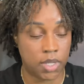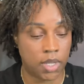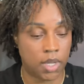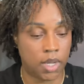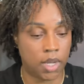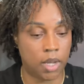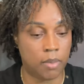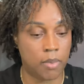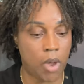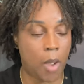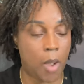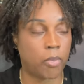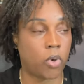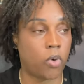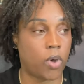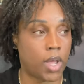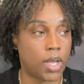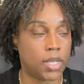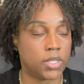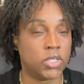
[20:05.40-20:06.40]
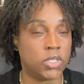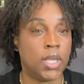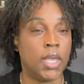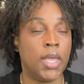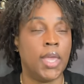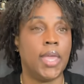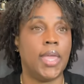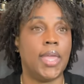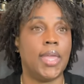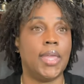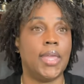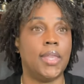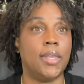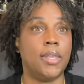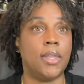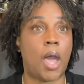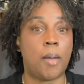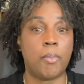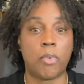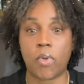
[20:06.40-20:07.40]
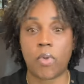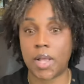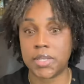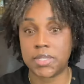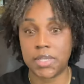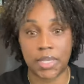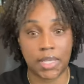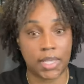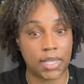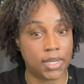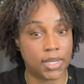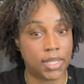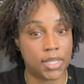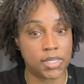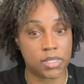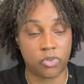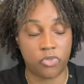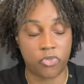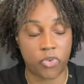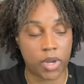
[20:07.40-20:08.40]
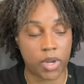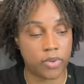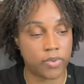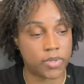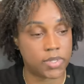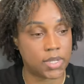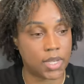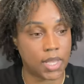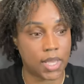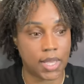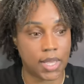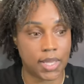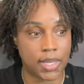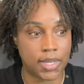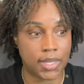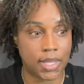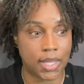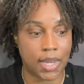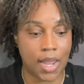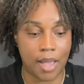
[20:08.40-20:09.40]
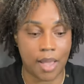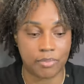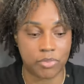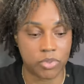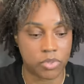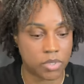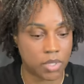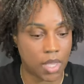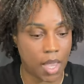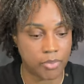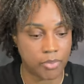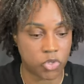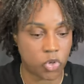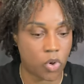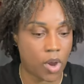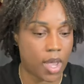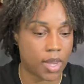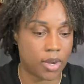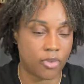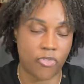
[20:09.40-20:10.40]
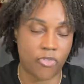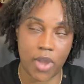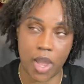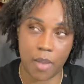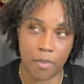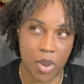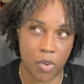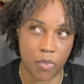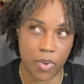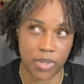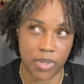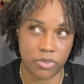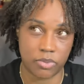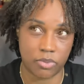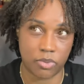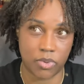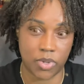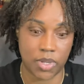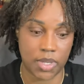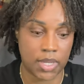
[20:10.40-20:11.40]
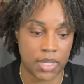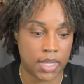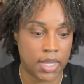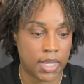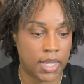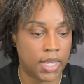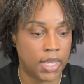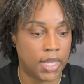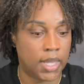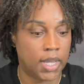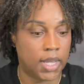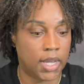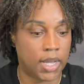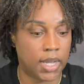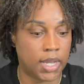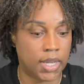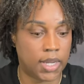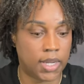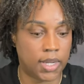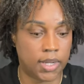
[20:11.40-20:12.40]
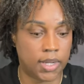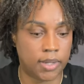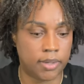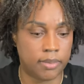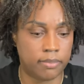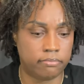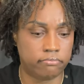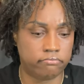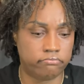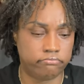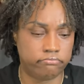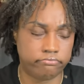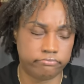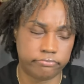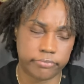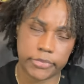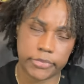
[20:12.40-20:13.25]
And Amourage, again, is a fragrance line that I'm trying to find my way through it. One